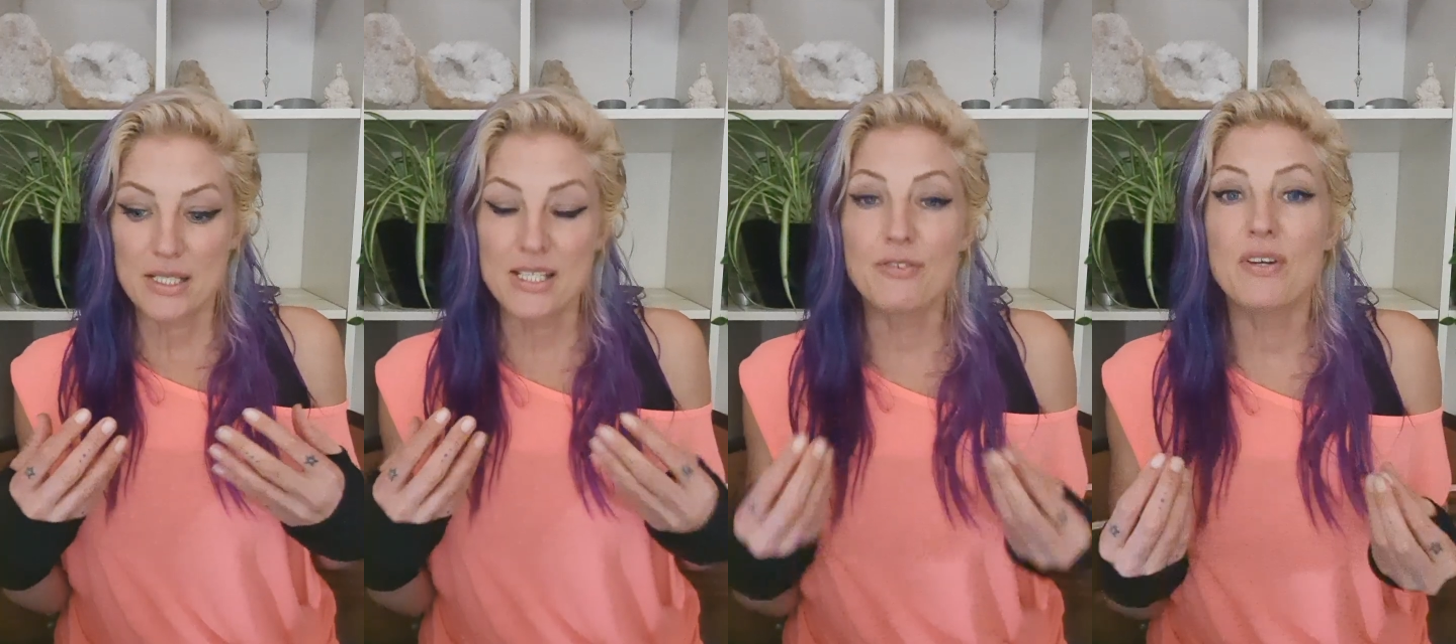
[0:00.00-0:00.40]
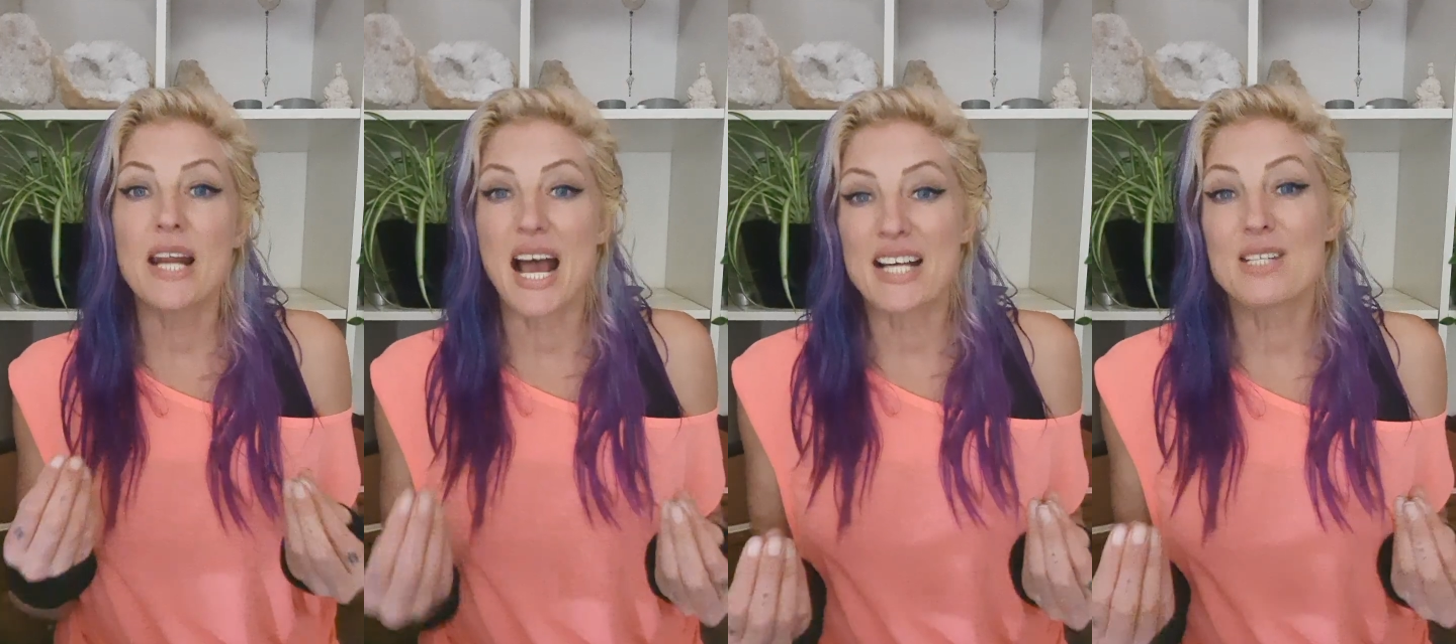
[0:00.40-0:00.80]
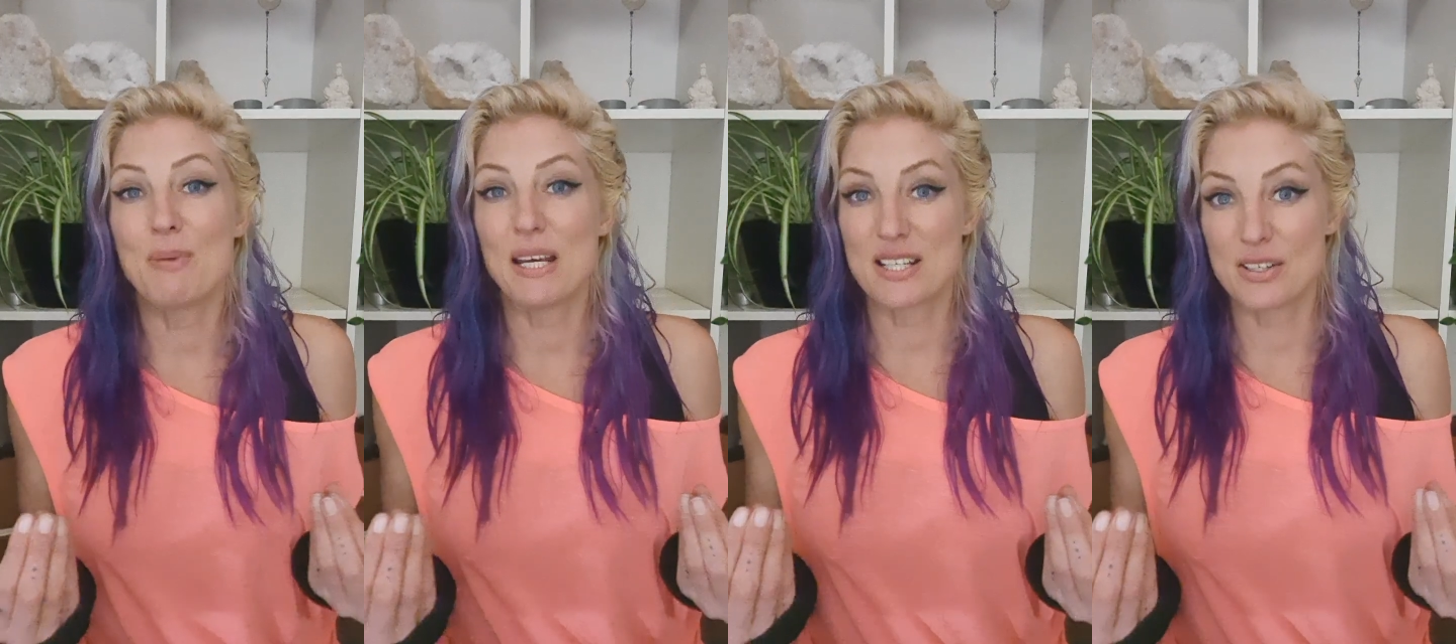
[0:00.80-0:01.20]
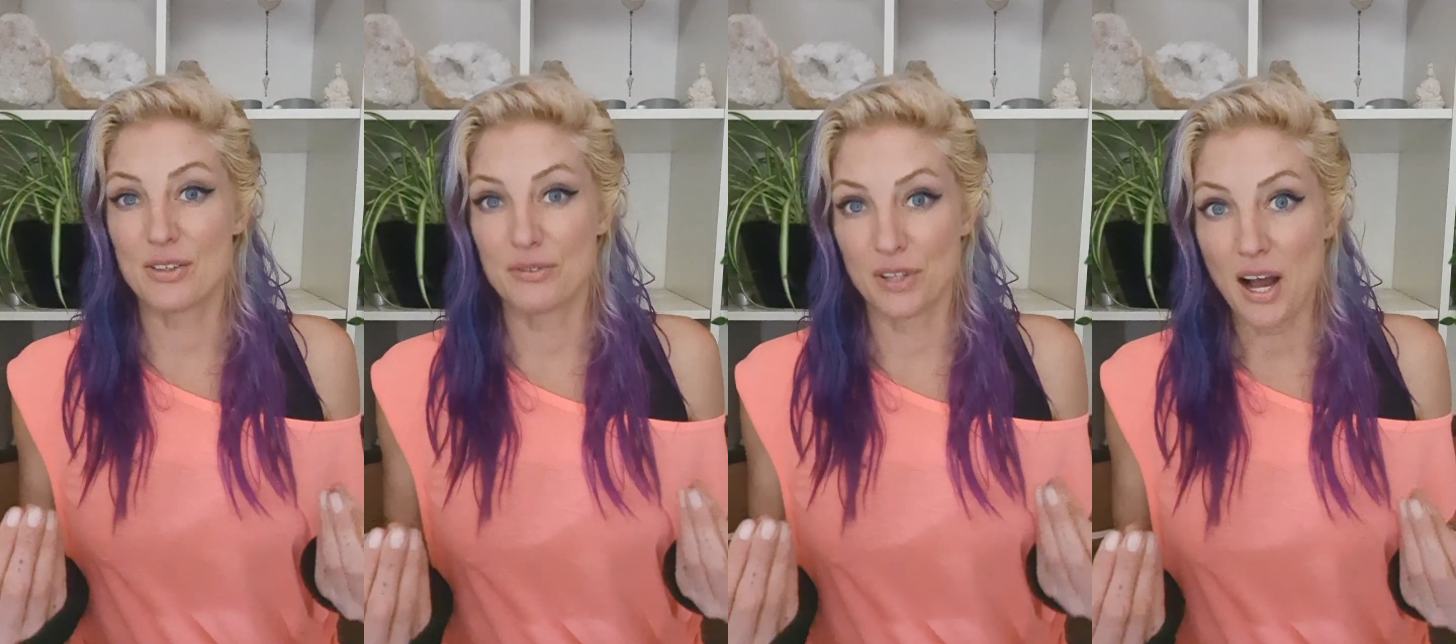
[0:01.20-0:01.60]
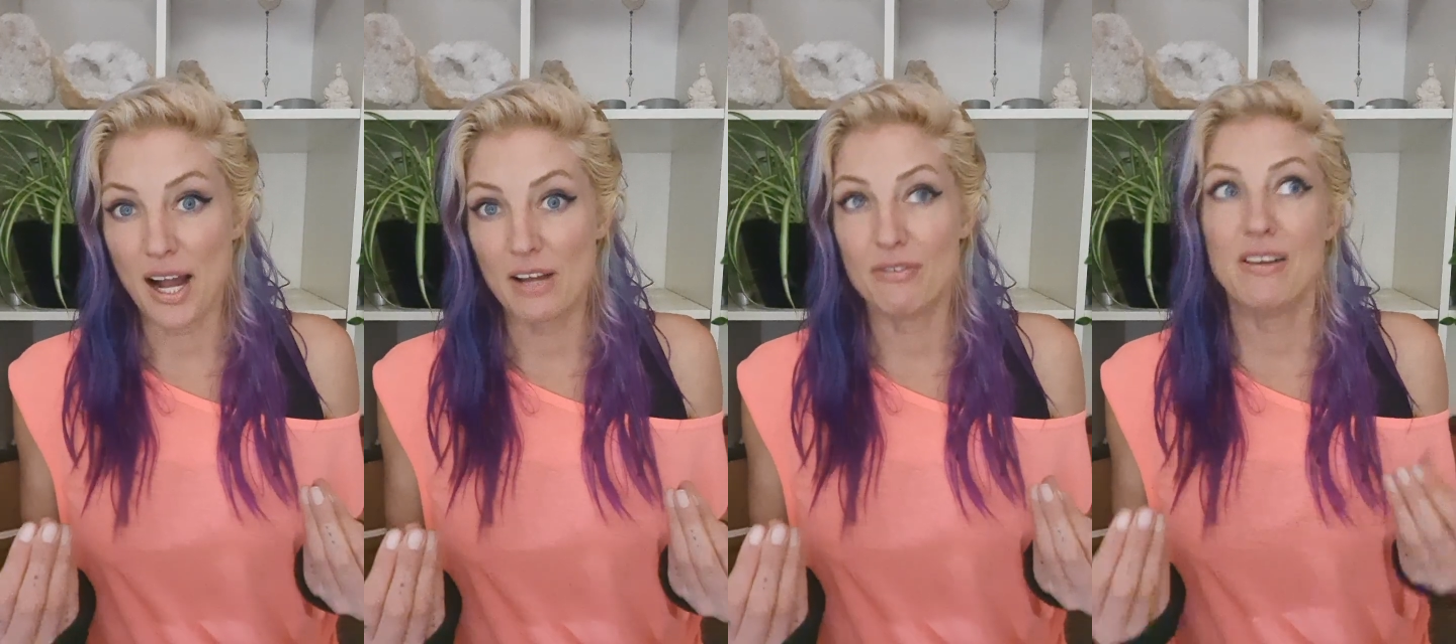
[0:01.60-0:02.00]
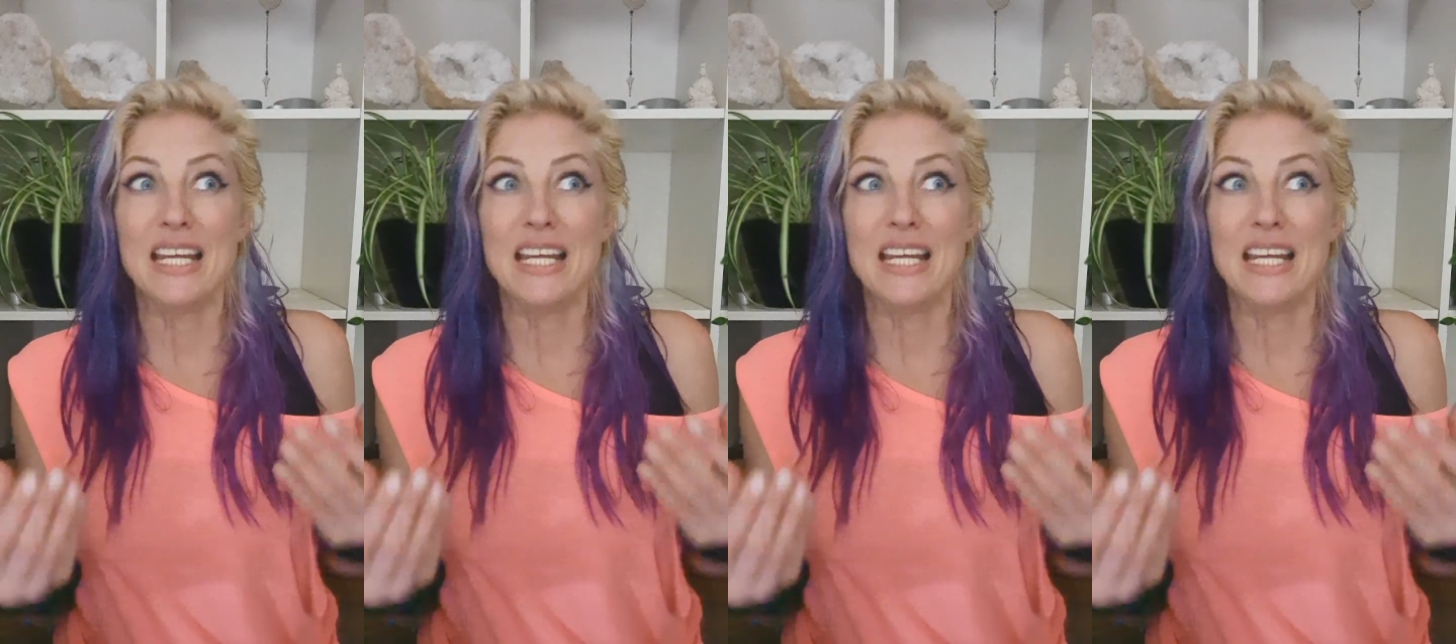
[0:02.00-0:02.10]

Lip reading: different aspects of life,